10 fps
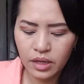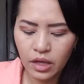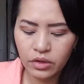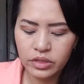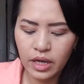On
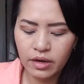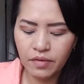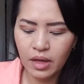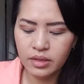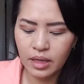the other
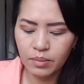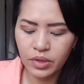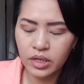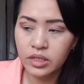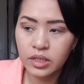side of that
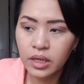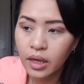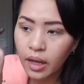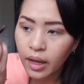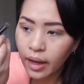same brush.
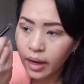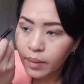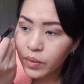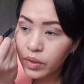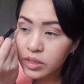
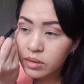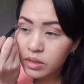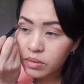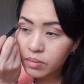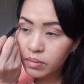And I'm going
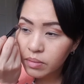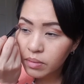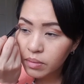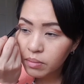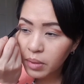to
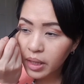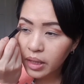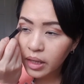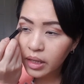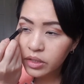
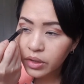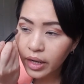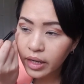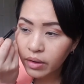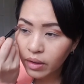make like a
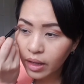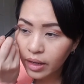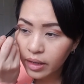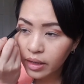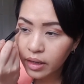triangle
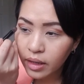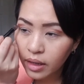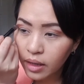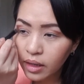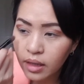line.
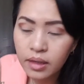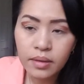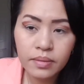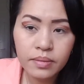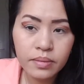
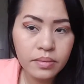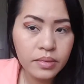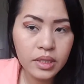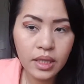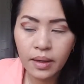
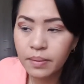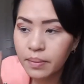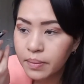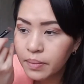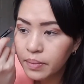See
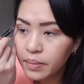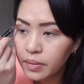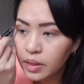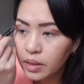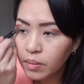that?
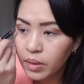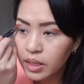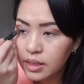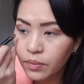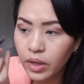
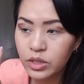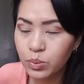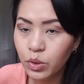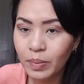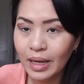Because I
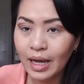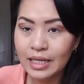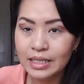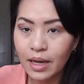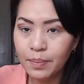want to pull my
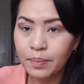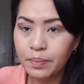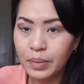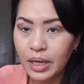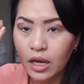eyes up
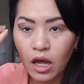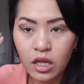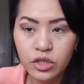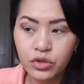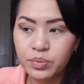and
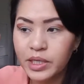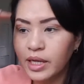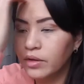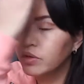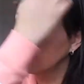not
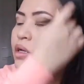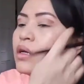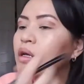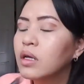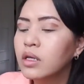droopy down.
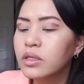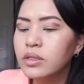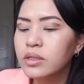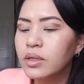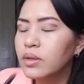
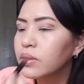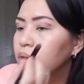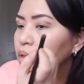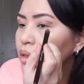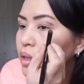
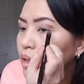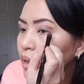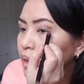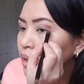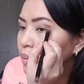So
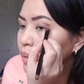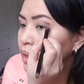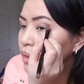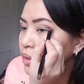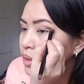
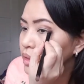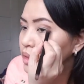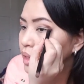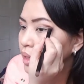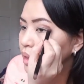I'm going to do the
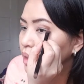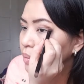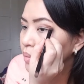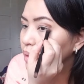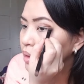
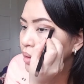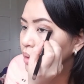same.